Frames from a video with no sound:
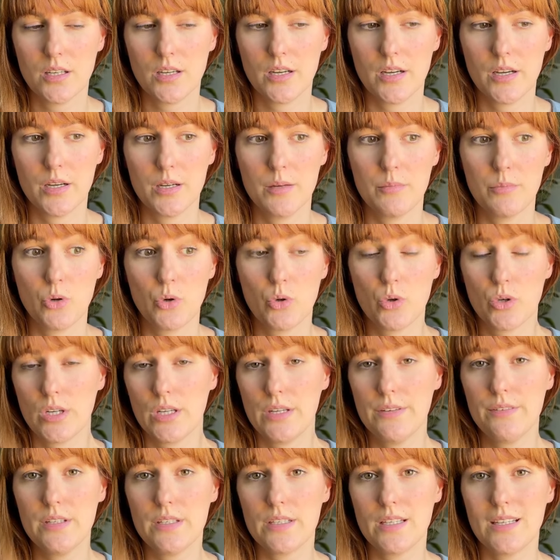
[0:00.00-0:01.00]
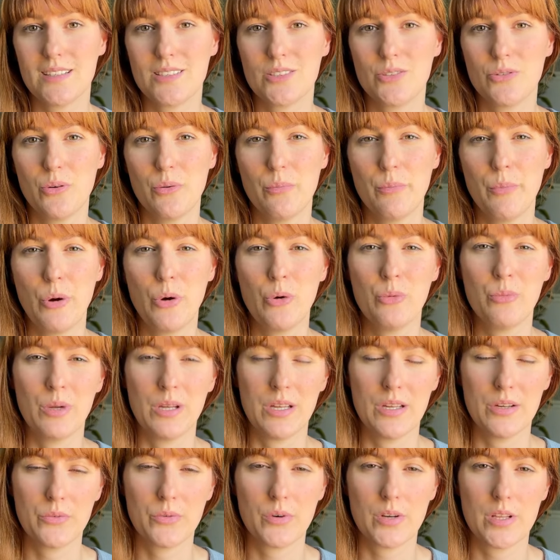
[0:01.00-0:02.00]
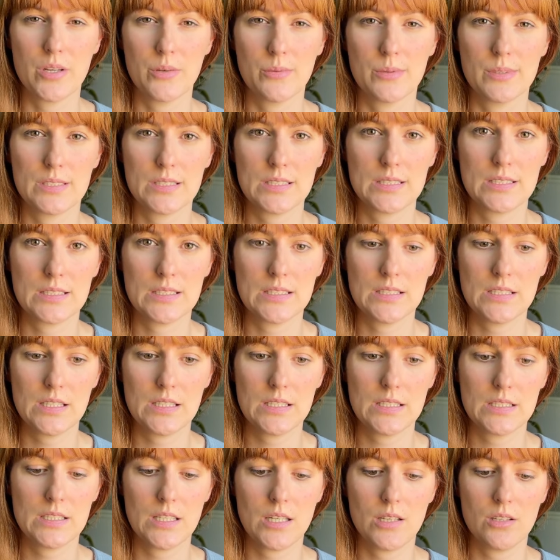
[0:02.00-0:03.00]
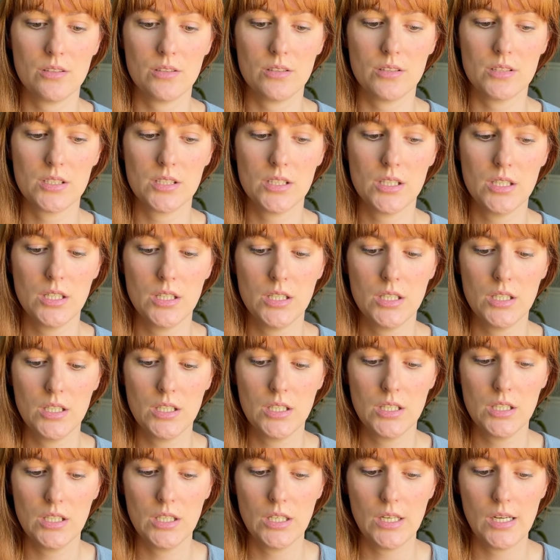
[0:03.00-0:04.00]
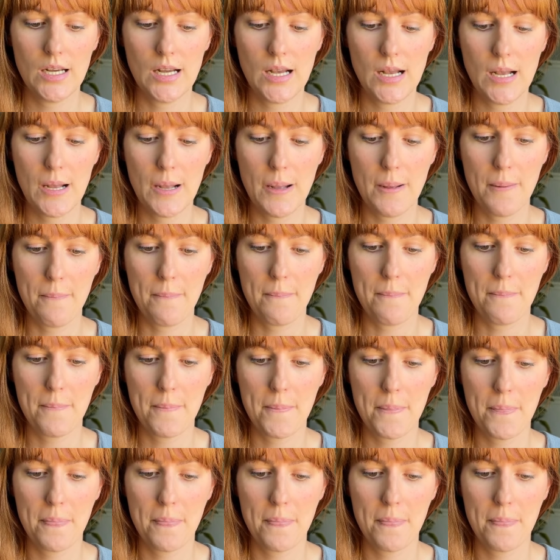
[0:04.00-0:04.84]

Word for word: um, or even get to a moment where the resistance has settled. Um,